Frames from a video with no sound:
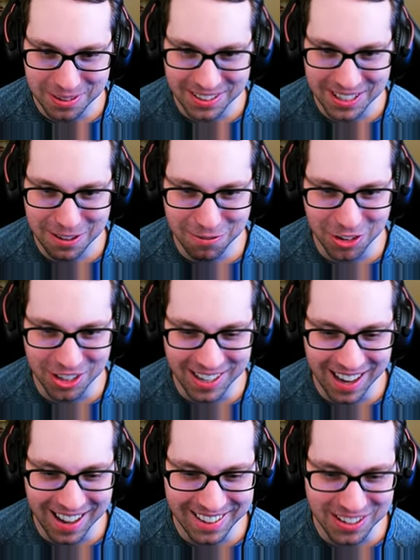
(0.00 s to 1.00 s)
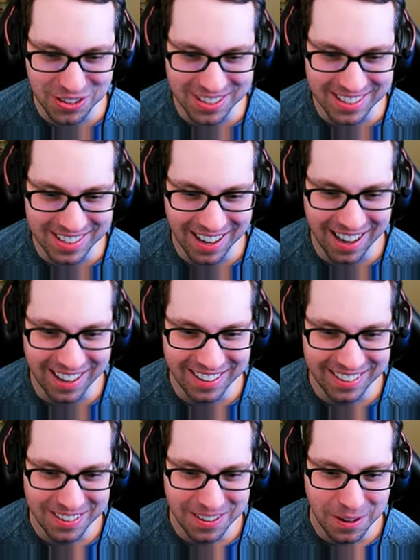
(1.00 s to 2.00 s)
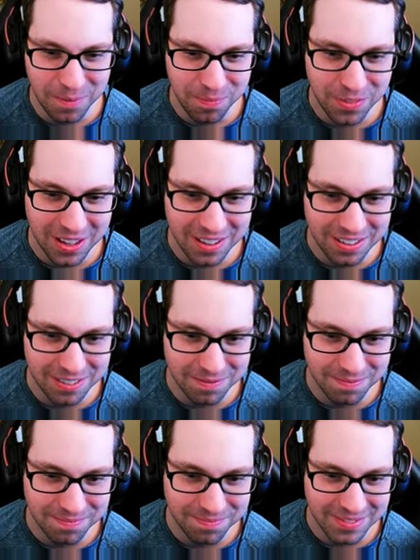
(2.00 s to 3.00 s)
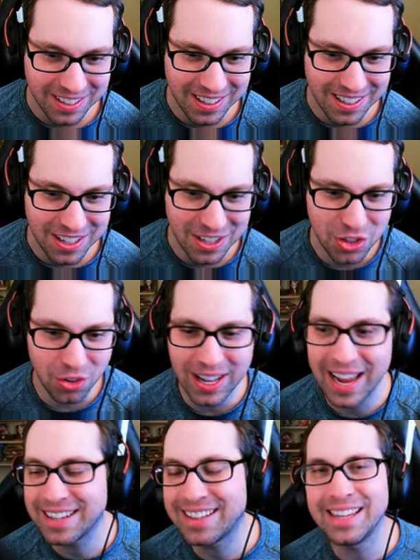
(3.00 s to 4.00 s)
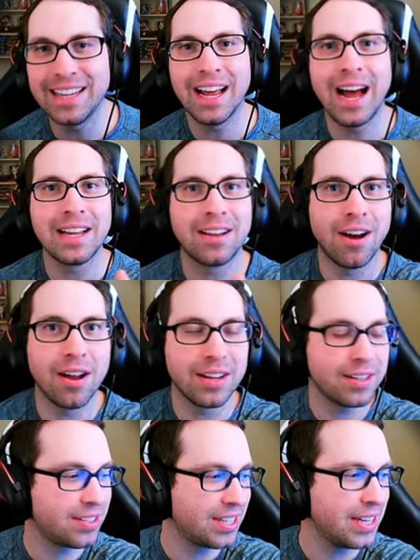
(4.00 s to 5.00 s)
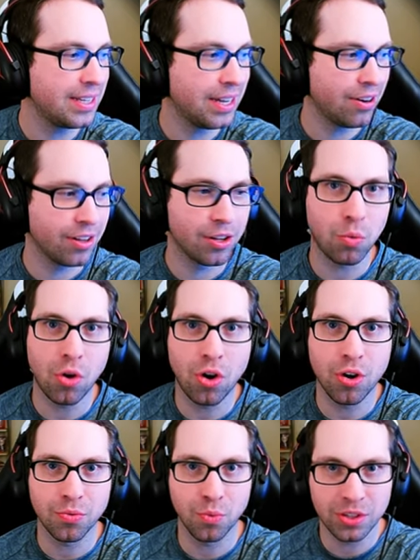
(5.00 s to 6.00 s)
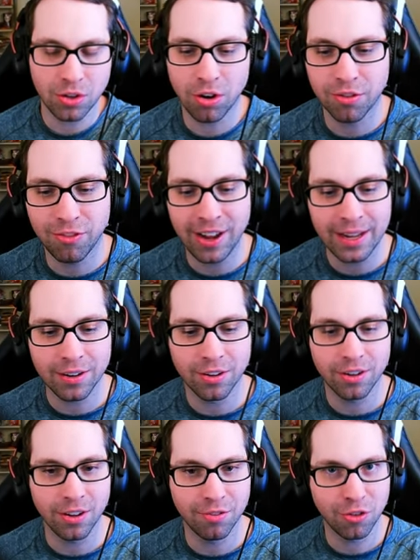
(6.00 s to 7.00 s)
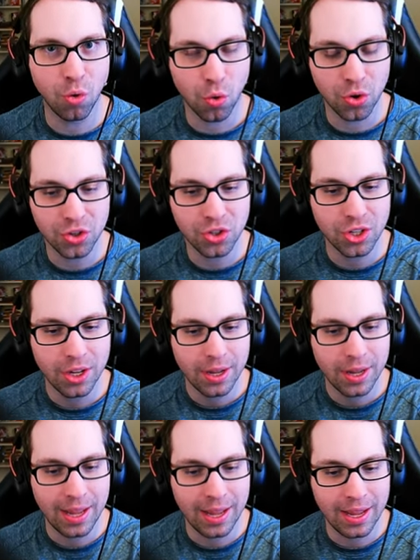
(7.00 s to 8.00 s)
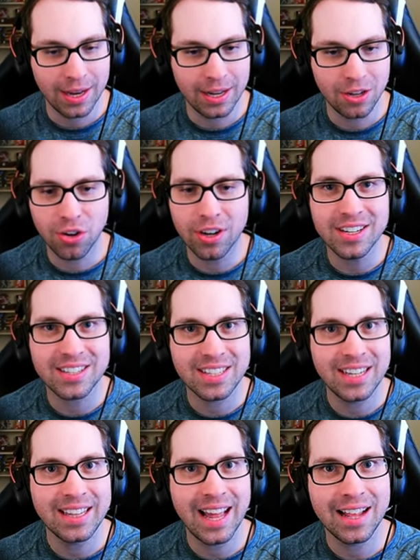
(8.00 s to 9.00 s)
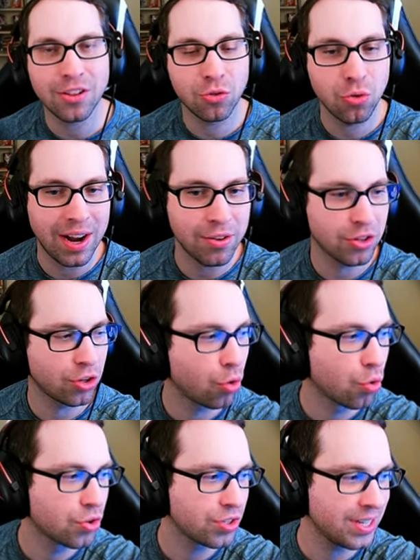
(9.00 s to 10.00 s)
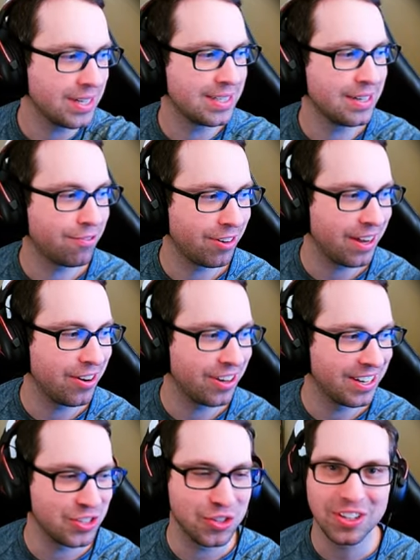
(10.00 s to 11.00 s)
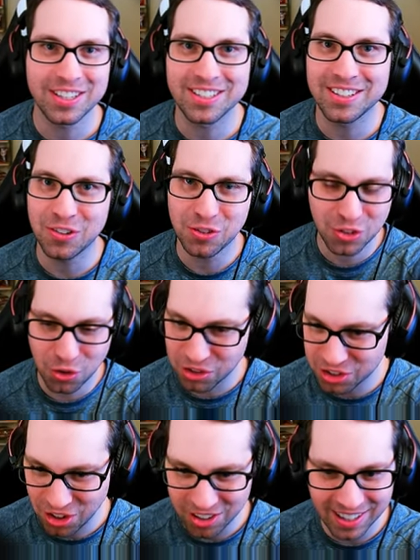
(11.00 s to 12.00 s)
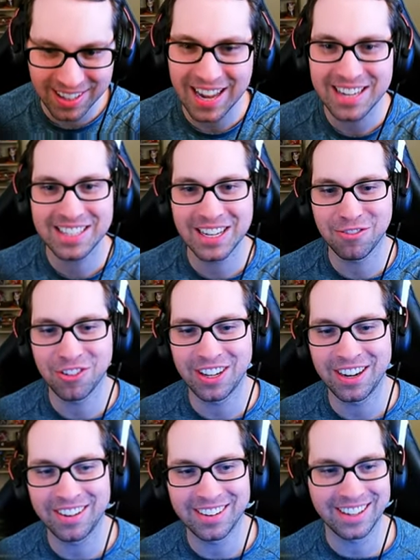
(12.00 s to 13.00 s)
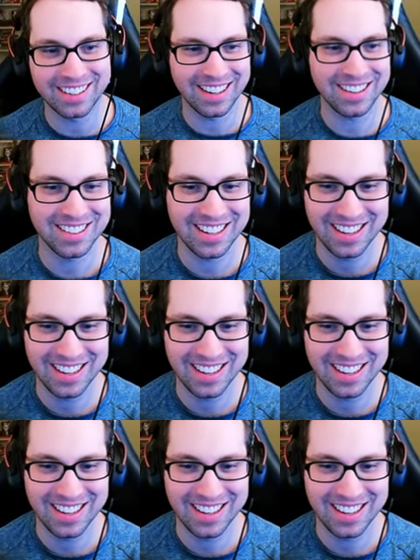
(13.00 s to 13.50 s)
believe it or not, there's not. What's well, heading towards? So, like the, the iconic scene there on the wall okay, with Darth Vader, of course, one and you're gonna see that throughout the course in different areas. You're gonna see you saw, saw the lightsaber okay, there, like that. Right